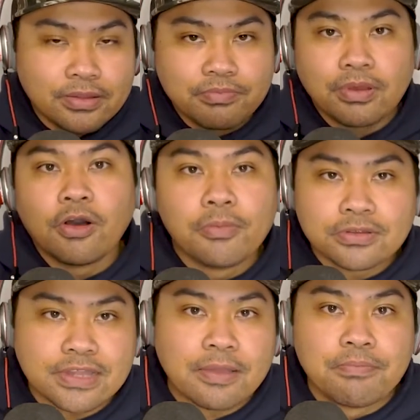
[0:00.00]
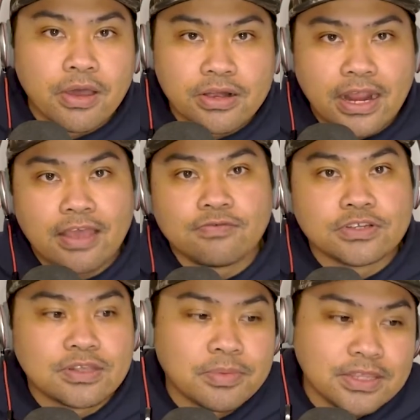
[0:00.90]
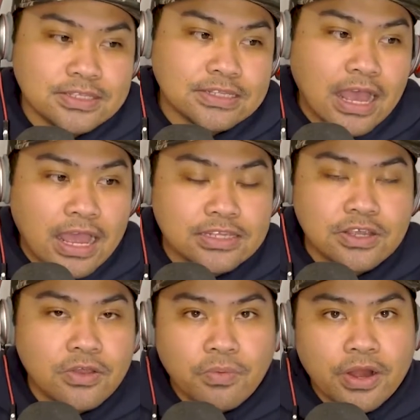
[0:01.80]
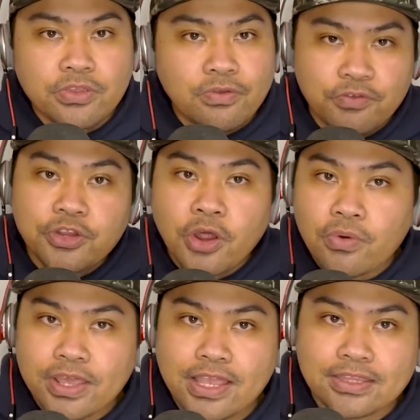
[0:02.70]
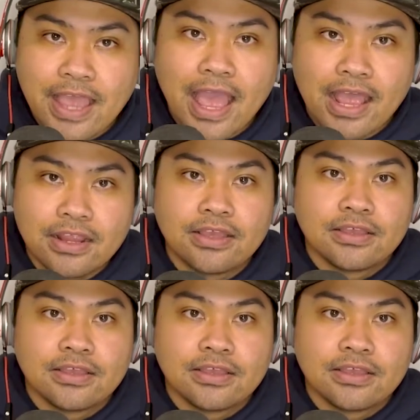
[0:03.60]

almost like butter knives for some of these guys, where if you don't hit that